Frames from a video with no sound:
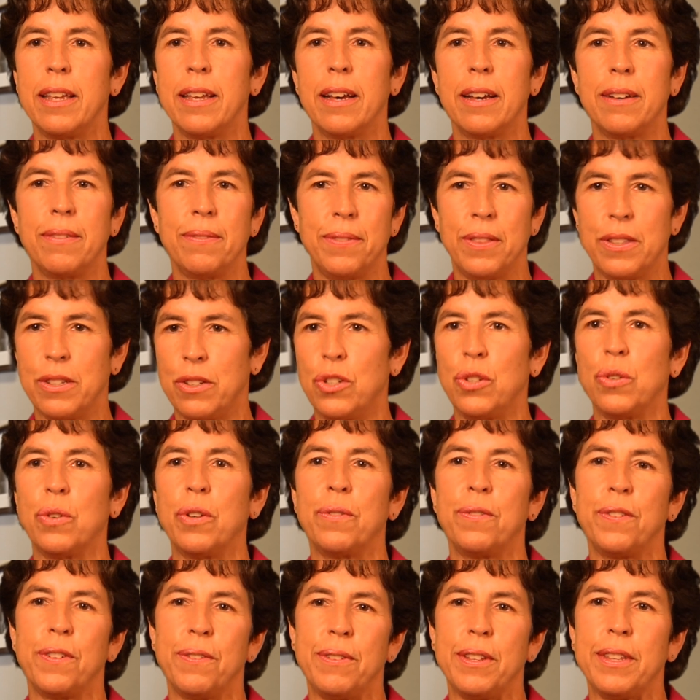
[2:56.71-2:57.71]
of the
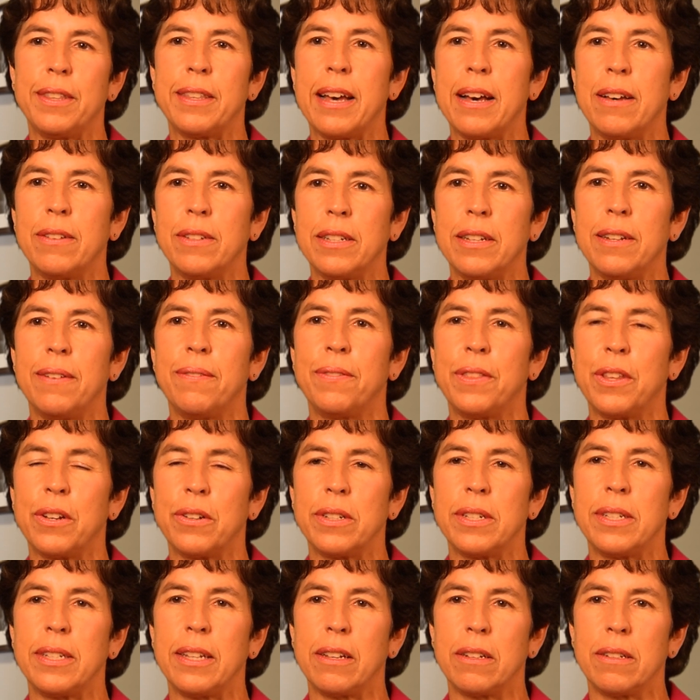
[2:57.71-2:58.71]
$250,000 if they're
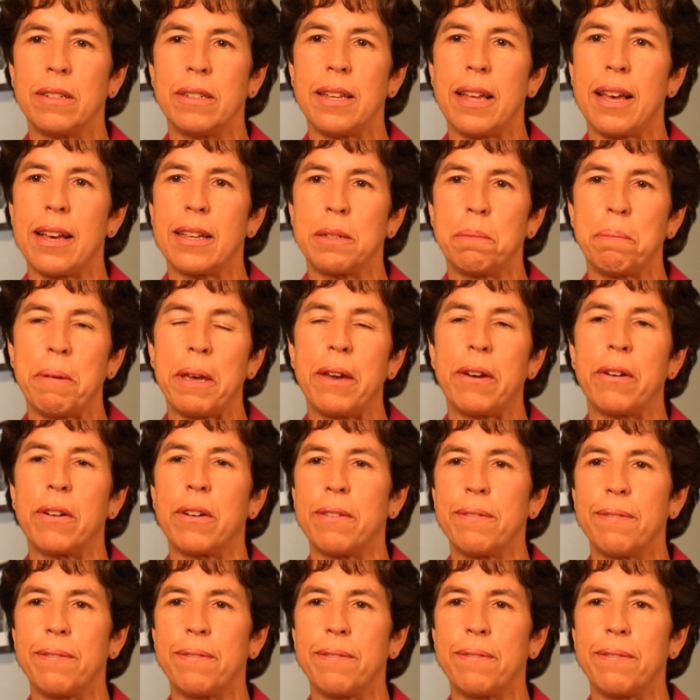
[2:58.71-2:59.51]
a single taxpayer,